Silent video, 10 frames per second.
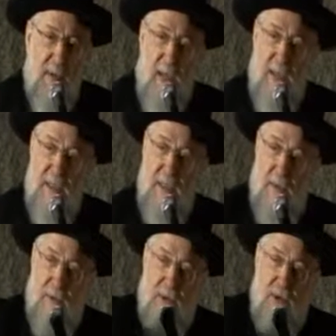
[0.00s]
I see
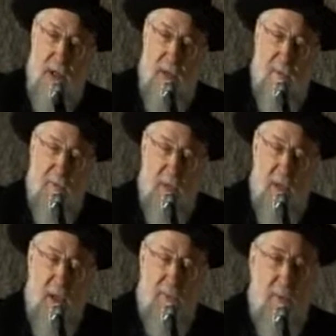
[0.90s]
on the shelf in
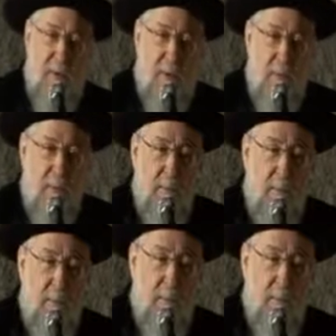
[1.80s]
the living room